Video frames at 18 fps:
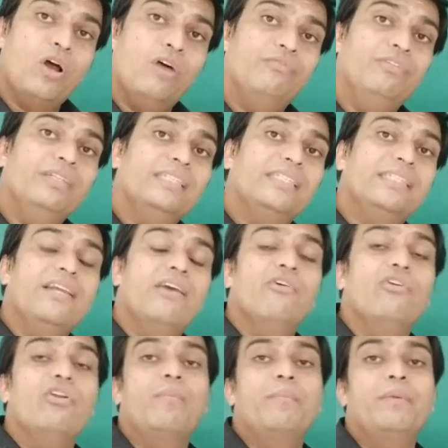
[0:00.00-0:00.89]
of this
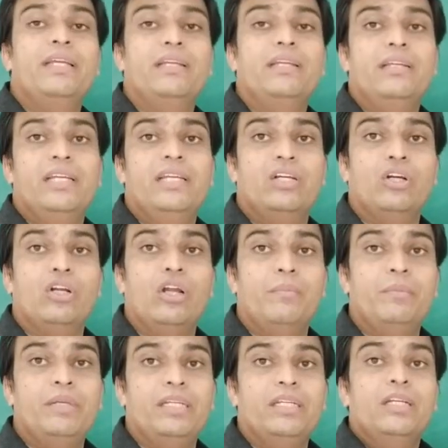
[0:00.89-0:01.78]
developing
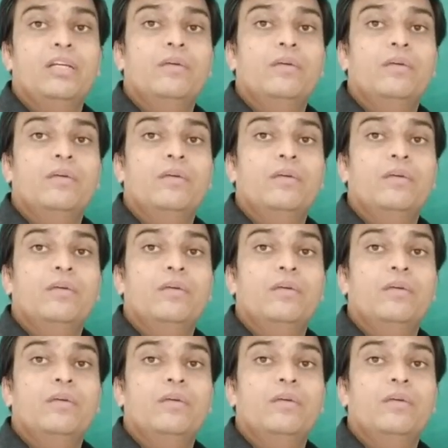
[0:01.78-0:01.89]
economy.